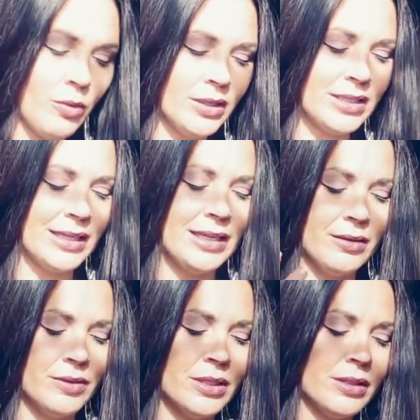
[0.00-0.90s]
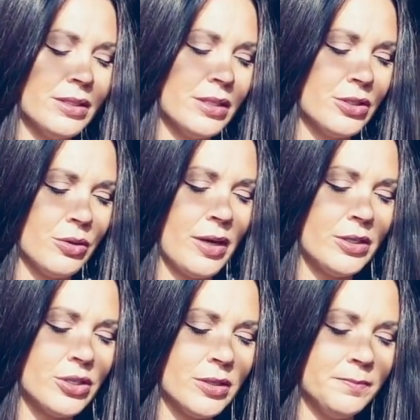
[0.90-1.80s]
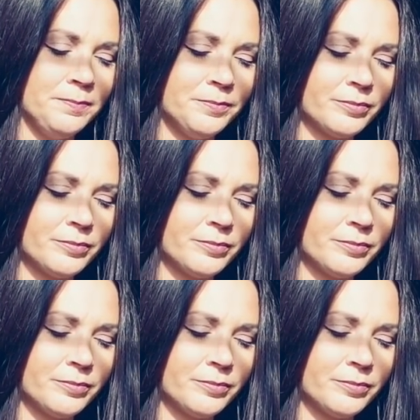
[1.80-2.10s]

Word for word: want to give to the situation,